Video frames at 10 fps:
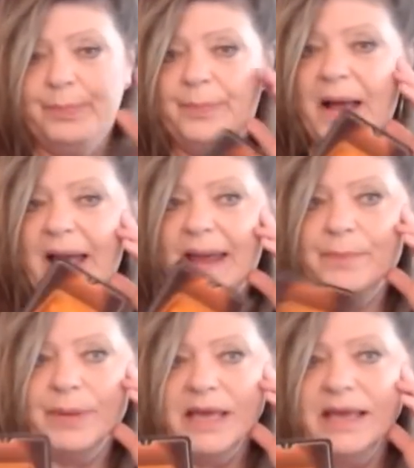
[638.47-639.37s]
by
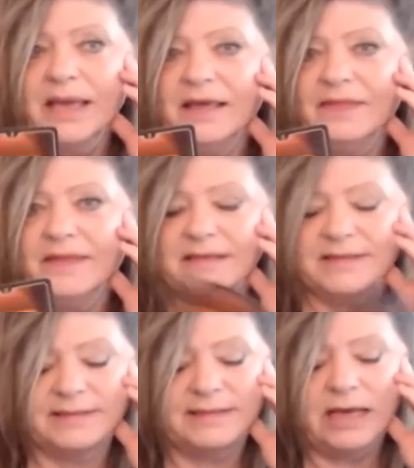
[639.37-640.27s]
being in this
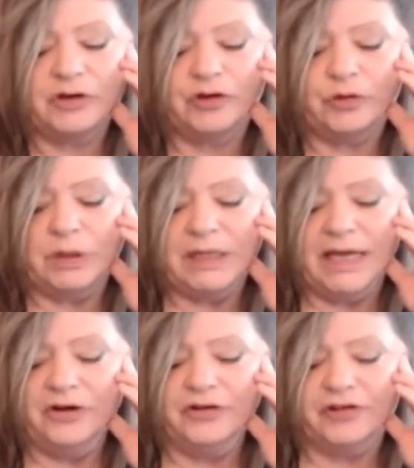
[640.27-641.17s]
sexual
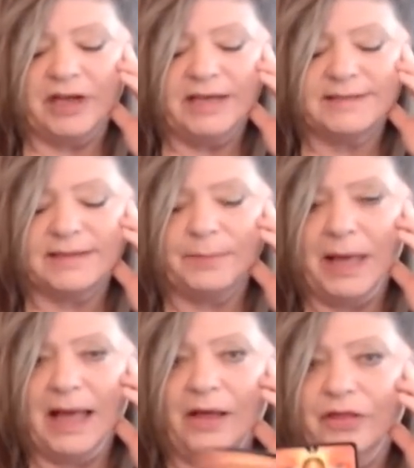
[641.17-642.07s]
energy
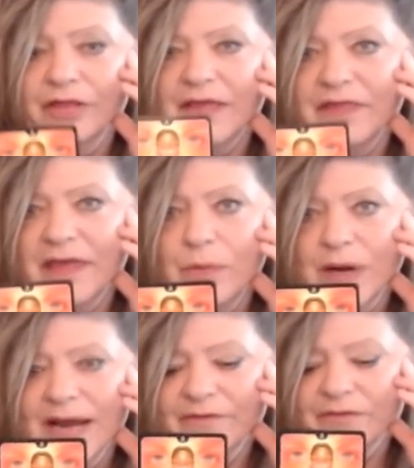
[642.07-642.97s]
somehow that they would
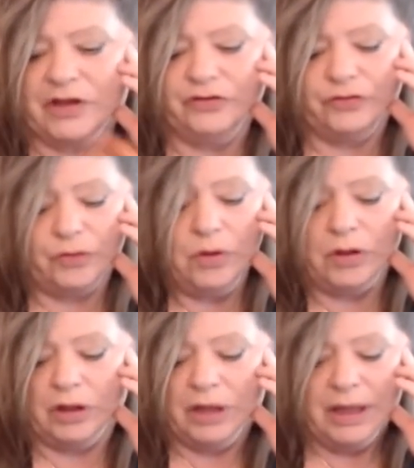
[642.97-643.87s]
have
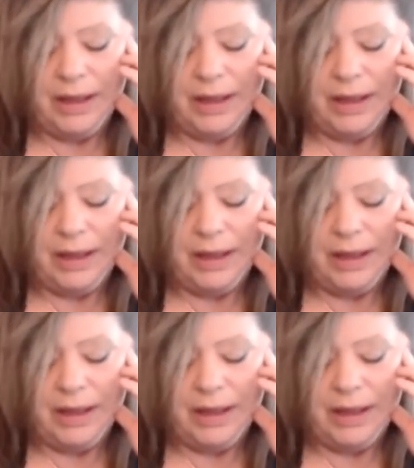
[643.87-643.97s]
control.